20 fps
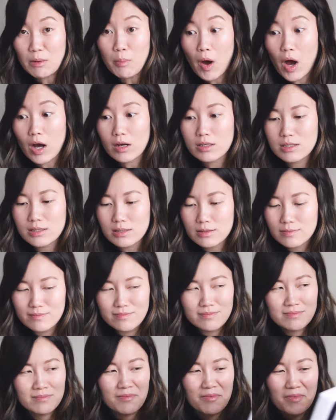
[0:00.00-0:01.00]
in a box.
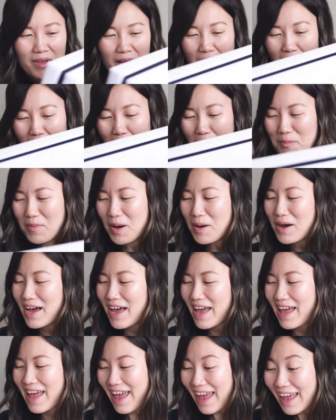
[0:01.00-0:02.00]
Um,
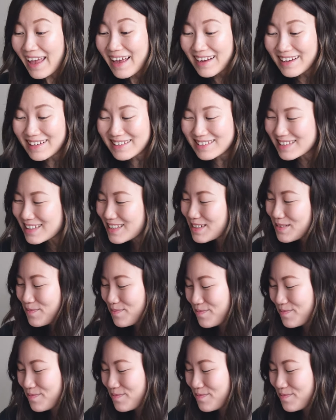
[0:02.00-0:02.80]
and